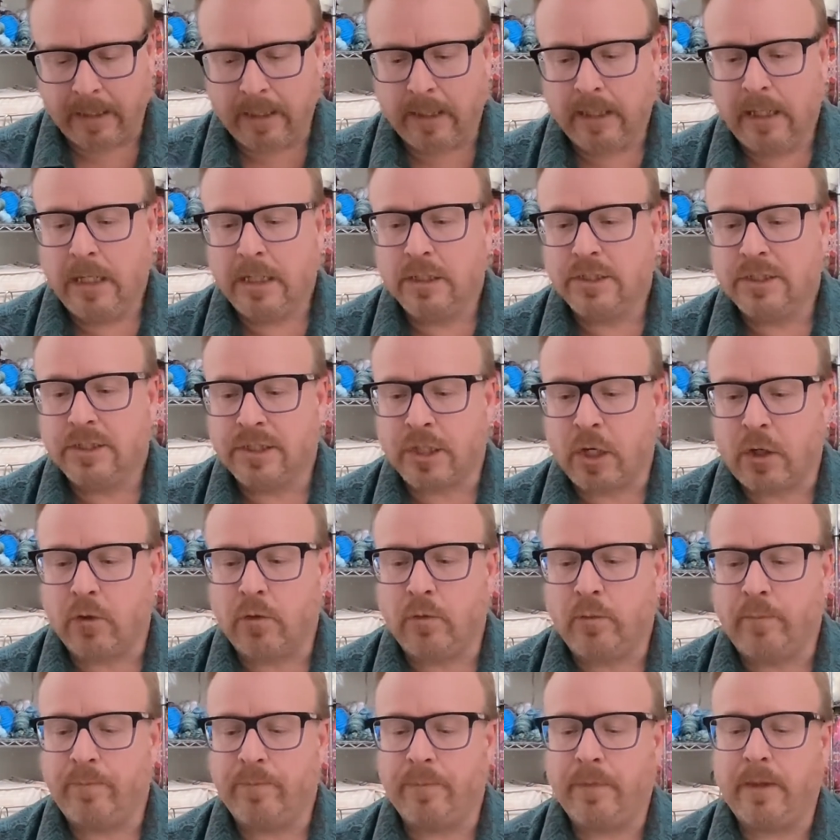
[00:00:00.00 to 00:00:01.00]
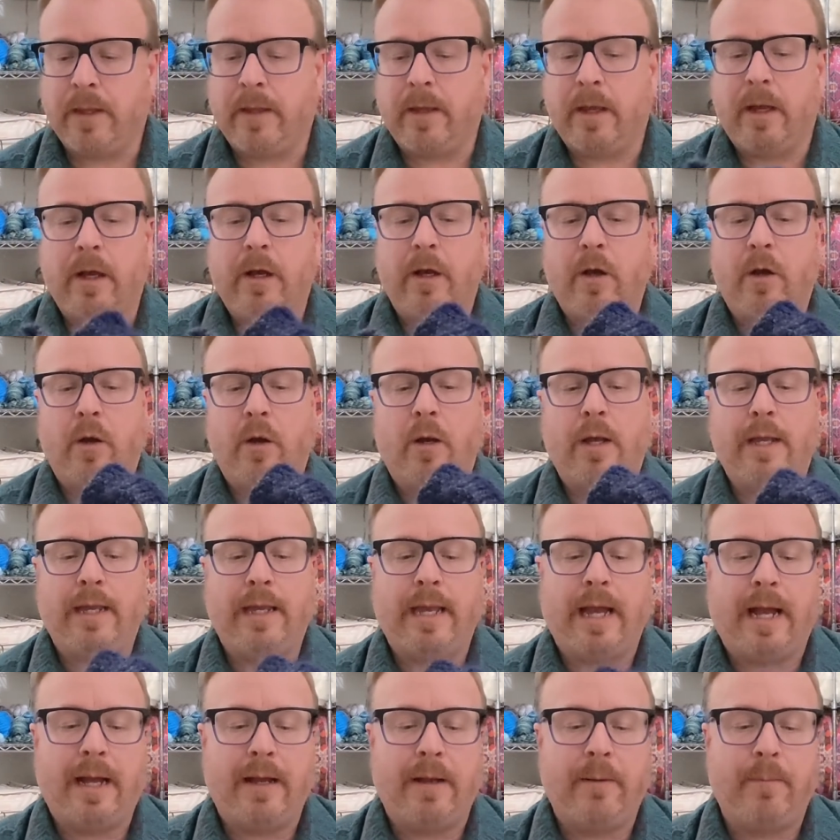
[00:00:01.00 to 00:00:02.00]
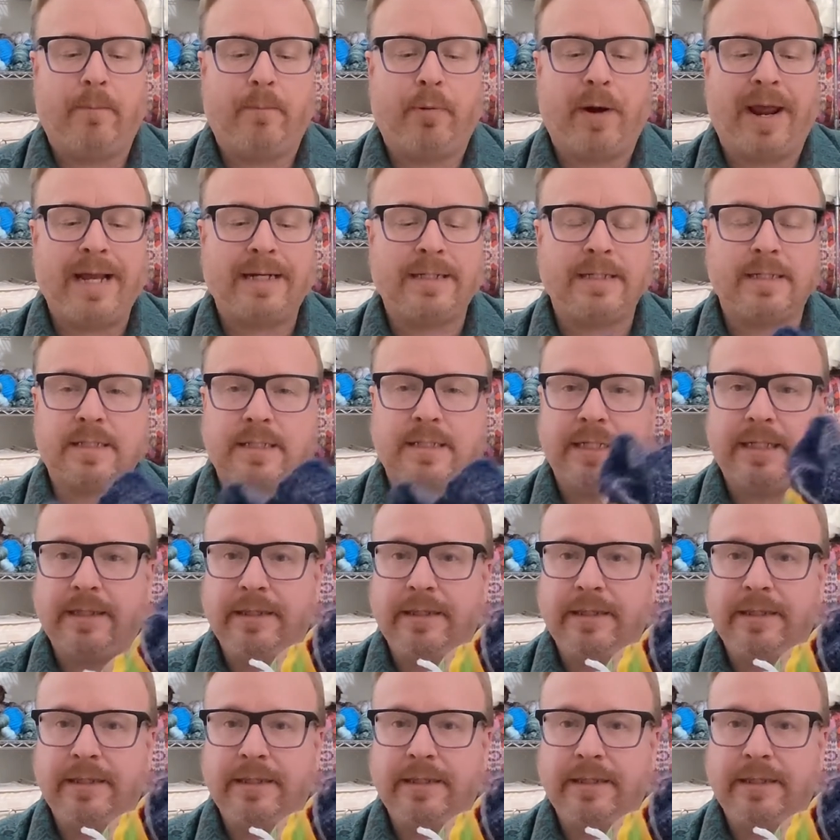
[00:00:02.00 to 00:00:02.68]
So practicing